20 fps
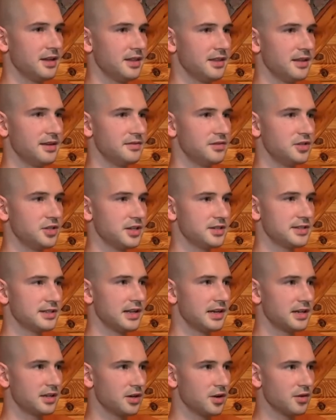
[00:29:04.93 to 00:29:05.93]
They've just
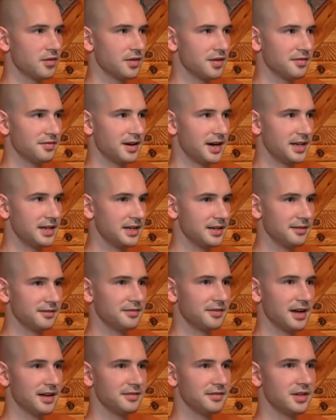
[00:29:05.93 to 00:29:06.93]
let go of the
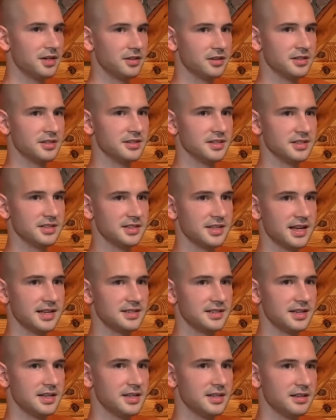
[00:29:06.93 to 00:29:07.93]
5 hindrances.
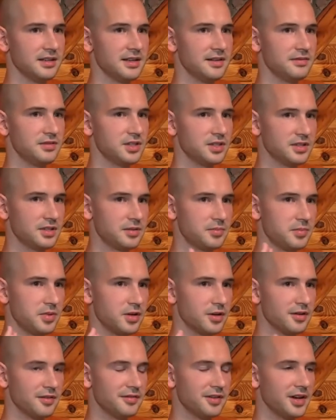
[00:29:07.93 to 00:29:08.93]
That's it. They've just
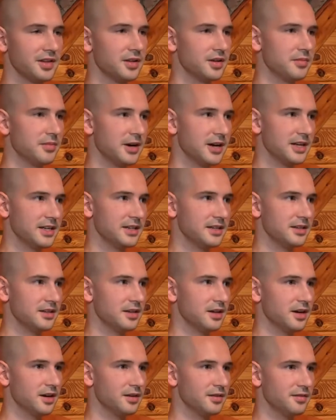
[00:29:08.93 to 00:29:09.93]
purified their mind
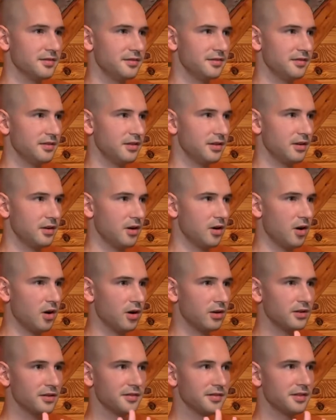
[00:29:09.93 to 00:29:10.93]
of
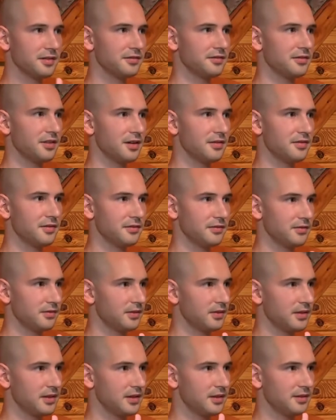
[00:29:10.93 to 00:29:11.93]
all of
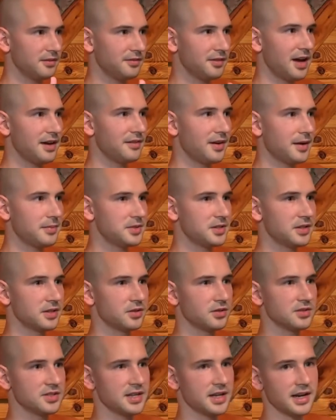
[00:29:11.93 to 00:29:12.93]
the 5
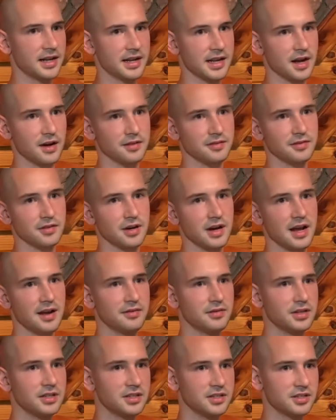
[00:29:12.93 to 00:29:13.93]
obstacles that account for
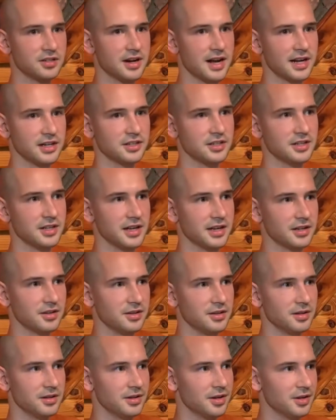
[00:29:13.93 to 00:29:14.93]
every distraction that
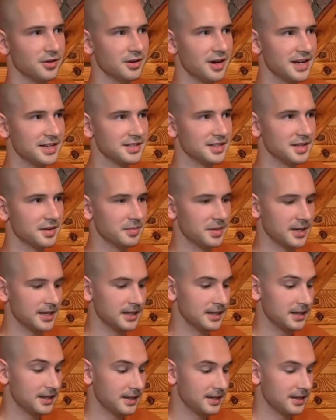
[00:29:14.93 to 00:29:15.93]
could arise in the
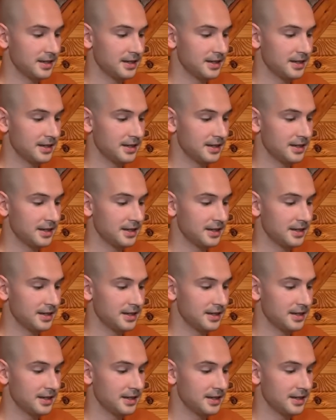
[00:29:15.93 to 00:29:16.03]
mind.